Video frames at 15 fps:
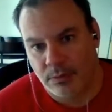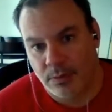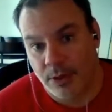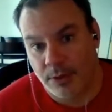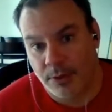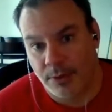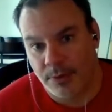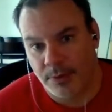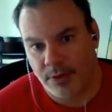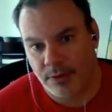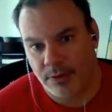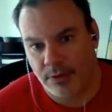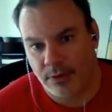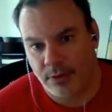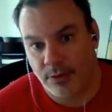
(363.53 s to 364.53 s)
it could
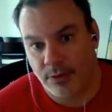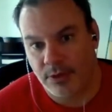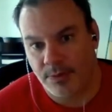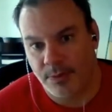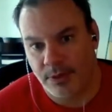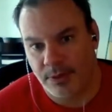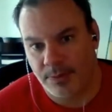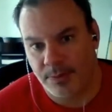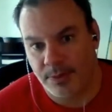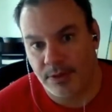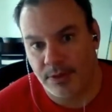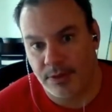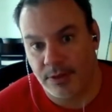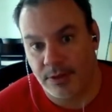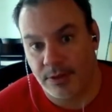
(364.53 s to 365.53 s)
ultimately
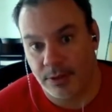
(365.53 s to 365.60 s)
be